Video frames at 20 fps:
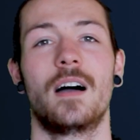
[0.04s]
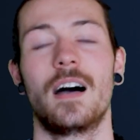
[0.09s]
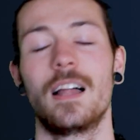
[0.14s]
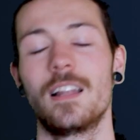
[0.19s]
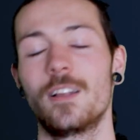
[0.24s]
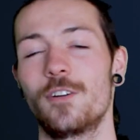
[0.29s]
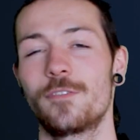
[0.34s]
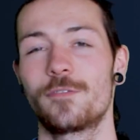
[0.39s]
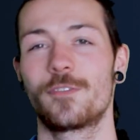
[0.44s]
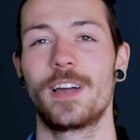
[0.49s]

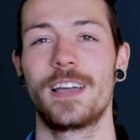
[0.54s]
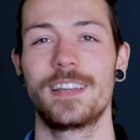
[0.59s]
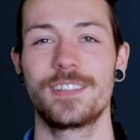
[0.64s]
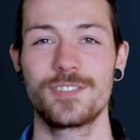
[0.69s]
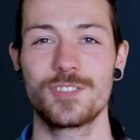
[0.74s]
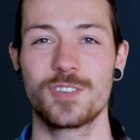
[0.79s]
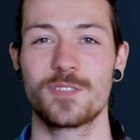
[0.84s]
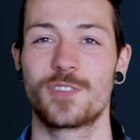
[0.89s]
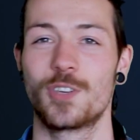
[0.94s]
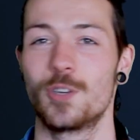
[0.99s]
Hello
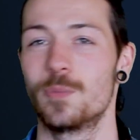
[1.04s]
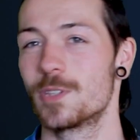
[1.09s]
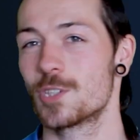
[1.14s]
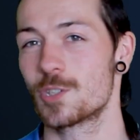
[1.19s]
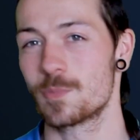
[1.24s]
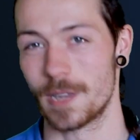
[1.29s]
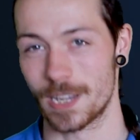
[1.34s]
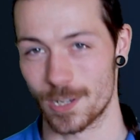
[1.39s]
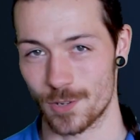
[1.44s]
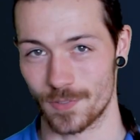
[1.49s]
friends of human
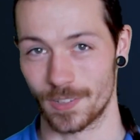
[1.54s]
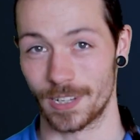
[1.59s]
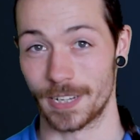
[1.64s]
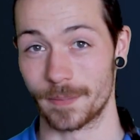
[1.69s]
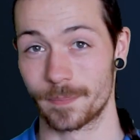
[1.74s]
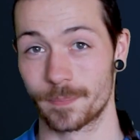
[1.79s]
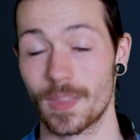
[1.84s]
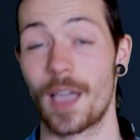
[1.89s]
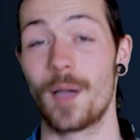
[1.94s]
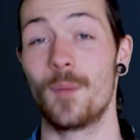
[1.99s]
spaceflight,
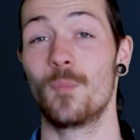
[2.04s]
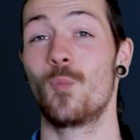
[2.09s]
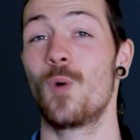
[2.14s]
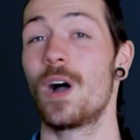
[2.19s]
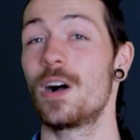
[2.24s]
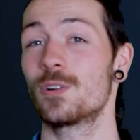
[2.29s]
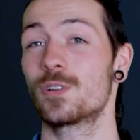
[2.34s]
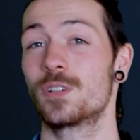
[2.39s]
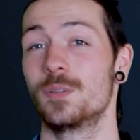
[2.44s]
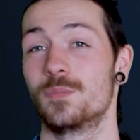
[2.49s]
and
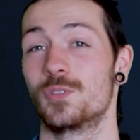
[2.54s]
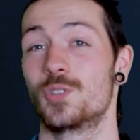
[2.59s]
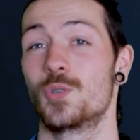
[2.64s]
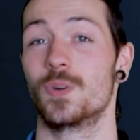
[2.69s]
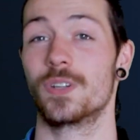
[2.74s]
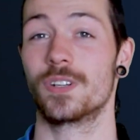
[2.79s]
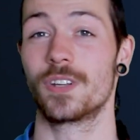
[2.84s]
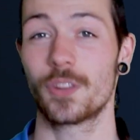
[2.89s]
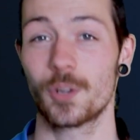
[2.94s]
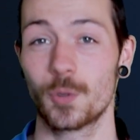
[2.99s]
welcome
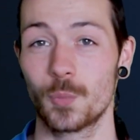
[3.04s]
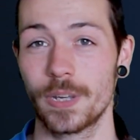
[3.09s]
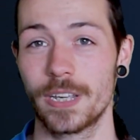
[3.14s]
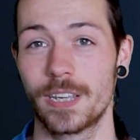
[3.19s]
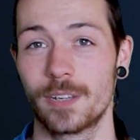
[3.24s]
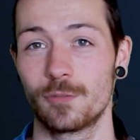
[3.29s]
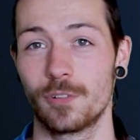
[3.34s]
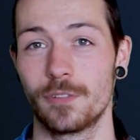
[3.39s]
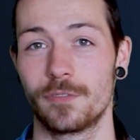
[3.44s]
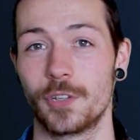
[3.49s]
to another
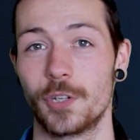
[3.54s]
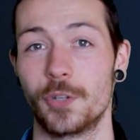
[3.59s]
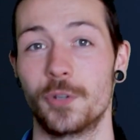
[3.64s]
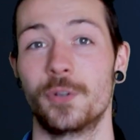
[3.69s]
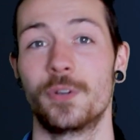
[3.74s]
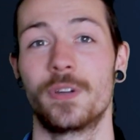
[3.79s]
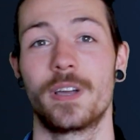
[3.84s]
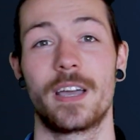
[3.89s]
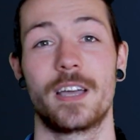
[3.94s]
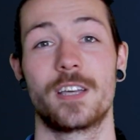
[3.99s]
week in
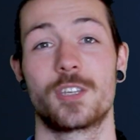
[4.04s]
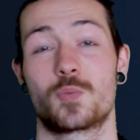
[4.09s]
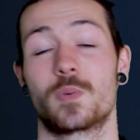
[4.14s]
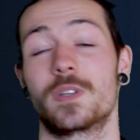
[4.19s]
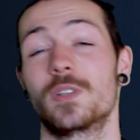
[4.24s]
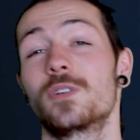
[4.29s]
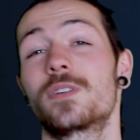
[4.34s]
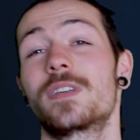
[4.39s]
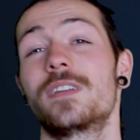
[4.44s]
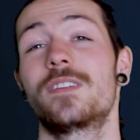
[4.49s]
review as we
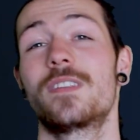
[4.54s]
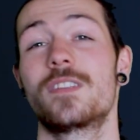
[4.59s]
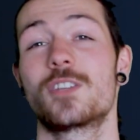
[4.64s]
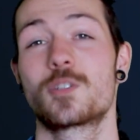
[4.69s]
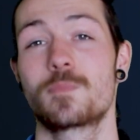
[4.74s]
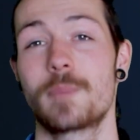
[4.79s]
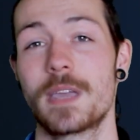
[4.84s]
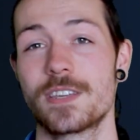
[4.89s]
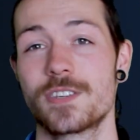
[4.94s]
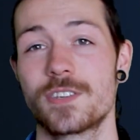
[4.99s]
look into the
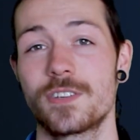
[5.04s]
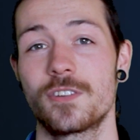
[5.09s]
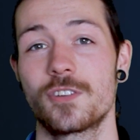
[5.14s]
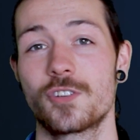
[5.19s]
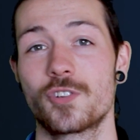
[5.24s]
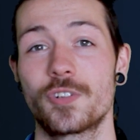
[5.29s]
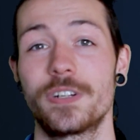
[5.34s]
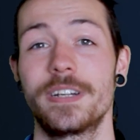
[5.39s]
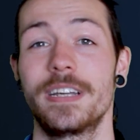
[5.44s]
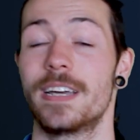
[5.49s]
space
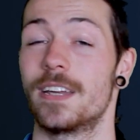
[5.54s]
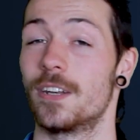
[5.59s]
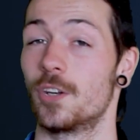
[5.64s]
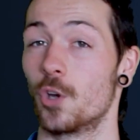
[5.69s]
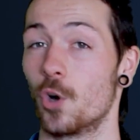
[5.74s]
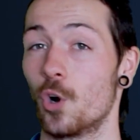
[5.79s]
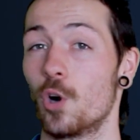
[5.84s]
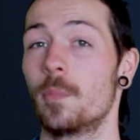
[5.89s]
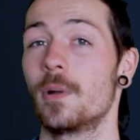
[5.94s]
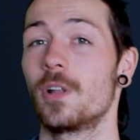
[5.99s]
industry and
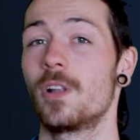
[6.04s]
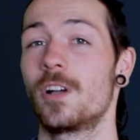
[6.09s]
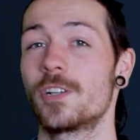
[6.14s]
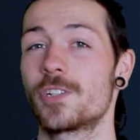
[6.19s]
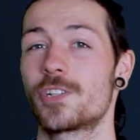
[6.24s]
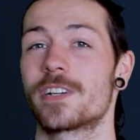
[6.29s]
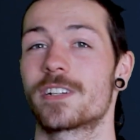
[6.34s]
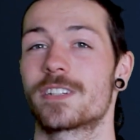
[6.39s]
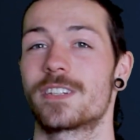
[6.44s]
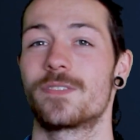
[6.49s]
notable
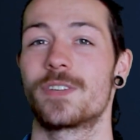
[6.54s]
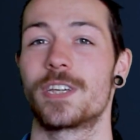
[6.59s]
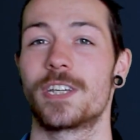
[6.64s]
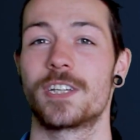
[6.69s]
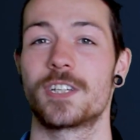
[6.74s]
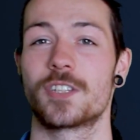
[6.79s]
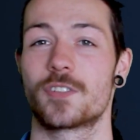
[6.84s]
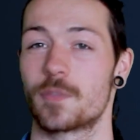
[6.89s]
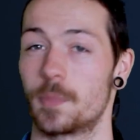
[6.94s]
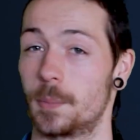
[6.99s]
launch
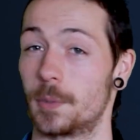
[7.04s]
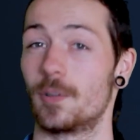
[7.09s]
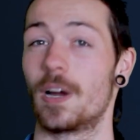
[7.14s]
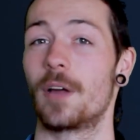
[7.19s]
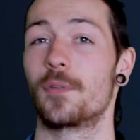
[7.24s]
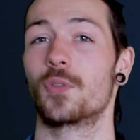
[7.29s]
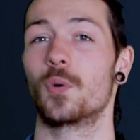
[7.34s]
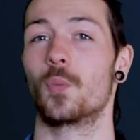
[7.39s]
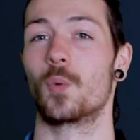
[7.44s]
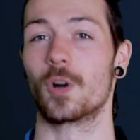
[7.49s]
activities from
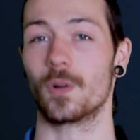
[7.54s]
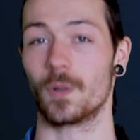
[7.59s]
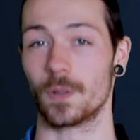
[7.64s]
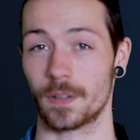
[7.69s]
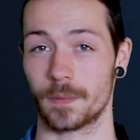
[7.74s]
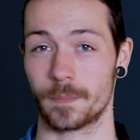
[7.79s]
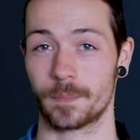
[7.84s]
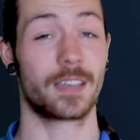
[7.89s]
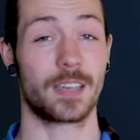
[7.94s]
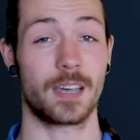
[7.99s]
around the world.
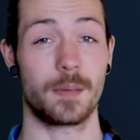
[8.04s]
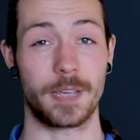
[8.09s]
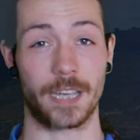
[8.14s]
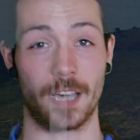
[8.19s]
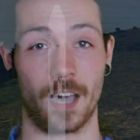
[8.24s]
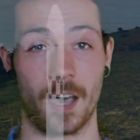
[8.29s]
Coming